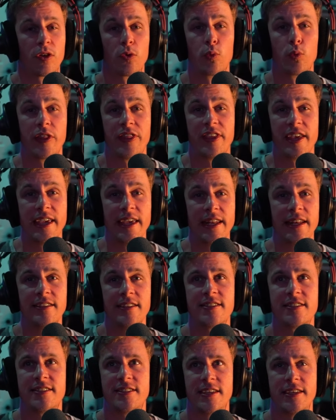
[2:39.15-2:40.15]
With
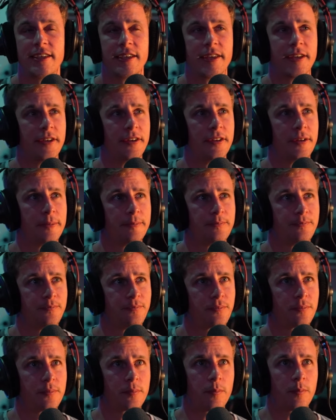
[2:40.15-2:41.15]
any send,
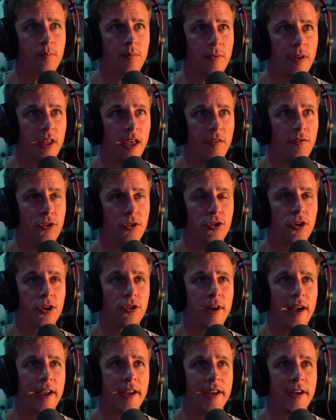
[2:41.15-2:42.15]
if you
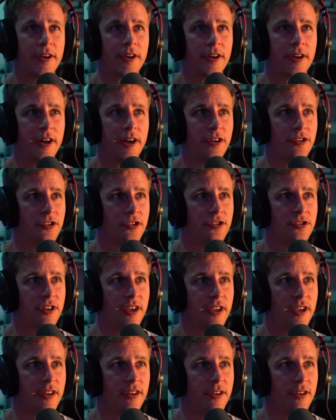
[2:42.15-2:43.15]
look right here, here's your
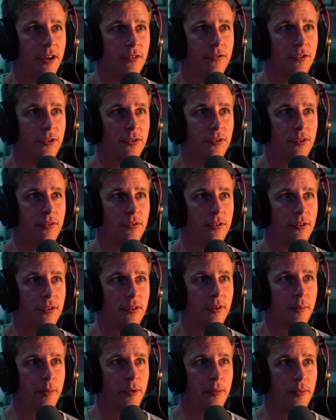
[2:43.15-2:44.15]
send. If you
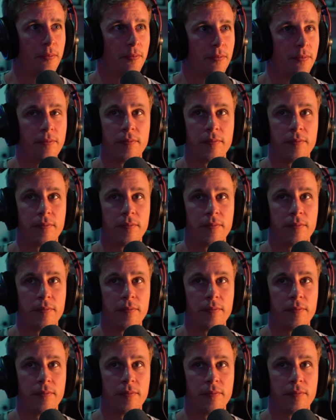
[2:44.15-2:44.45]
I'm gonna